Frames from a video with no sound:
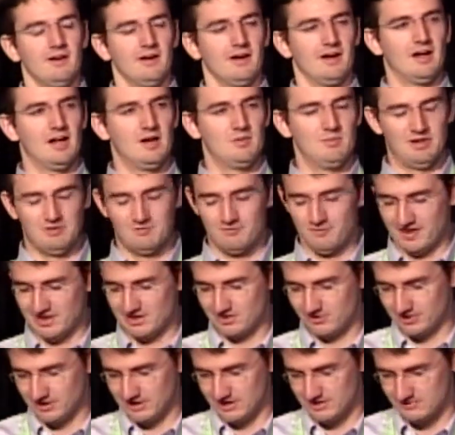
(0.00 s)
And
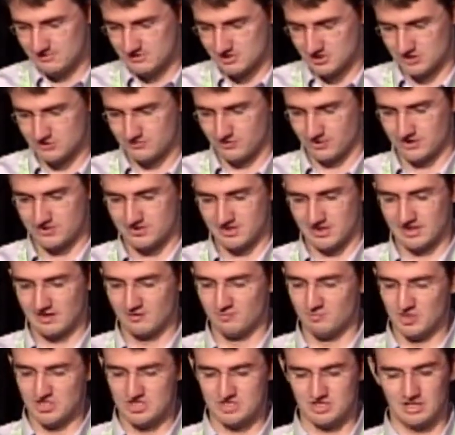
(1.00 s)
finally, just for the sake
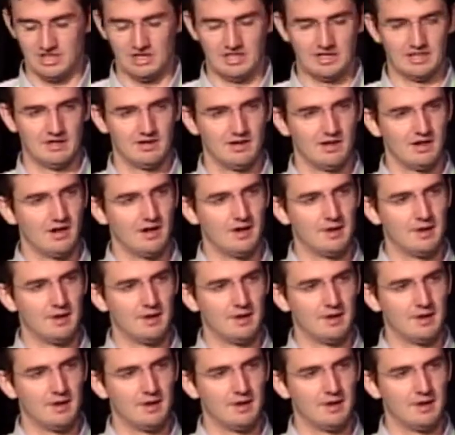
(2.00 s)
of mentioning it,